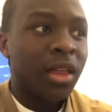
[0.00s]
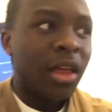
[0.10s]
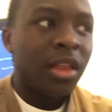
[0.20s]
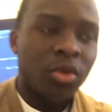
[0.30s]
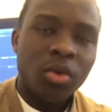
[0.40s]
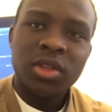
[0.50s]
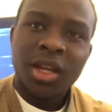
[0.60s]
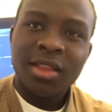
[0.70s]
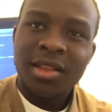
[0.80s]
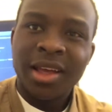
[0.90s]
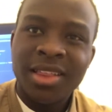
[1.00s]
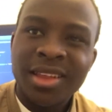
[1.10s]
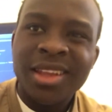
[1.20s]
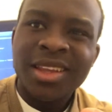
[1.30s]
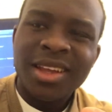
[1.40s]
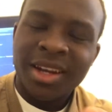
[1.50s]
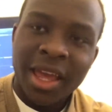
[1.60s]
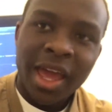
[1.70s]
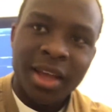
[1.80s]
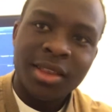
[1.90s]
it all translates in
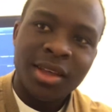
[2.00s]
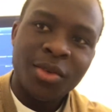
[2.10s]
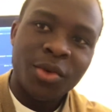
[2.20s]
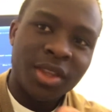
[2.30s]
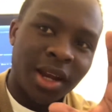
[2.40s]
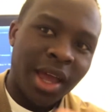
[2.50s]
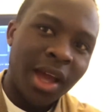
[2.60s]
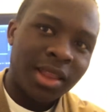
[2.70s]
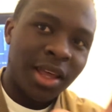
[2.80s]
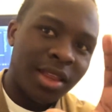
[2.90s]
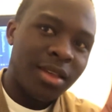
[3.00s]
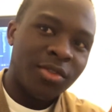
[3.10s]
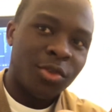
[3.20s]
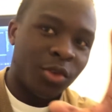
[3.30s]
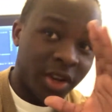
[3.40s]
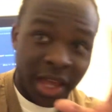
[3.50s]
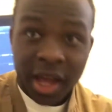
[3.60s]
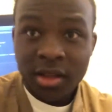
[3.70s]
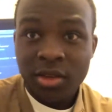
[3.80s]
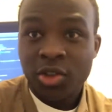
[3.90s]
React. With React Native, or
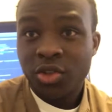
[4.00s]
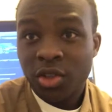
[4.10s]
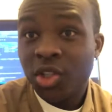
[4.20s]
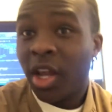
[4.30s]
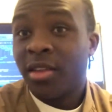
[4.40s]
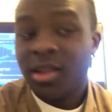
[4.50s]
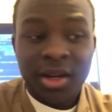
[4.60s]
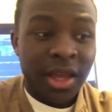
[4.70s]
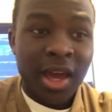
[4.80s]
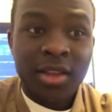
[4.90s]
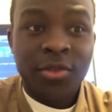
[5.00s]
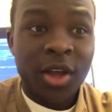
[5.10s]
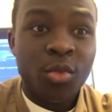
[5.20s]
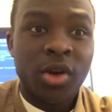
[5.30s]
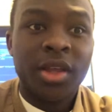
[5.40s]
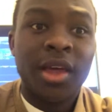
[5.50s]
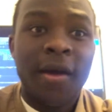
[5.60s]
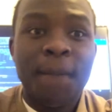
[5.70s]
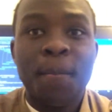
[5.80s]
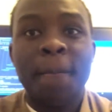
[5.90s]
React, should I say React framework, yeah?
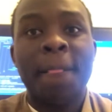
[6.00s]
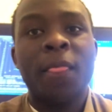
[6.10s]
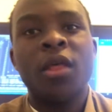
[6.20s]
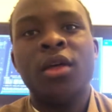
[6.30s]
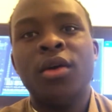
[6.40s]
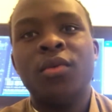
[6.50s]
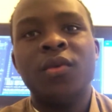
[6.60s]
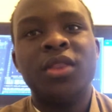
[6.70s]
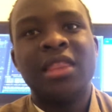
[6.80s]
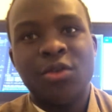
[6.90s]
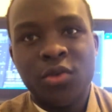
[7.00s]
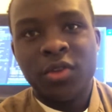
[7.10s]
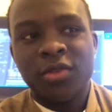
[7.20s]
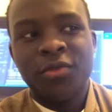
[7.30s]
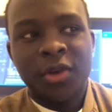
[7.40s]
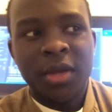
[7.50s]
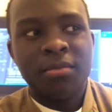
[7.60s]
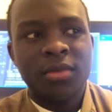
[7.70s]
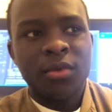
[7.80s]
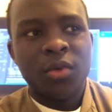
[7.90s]
With those
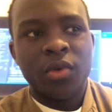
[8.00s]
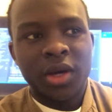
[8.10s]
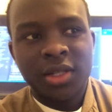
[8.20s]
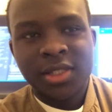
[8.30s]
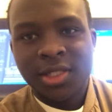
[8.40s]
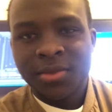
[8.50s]
frameworks,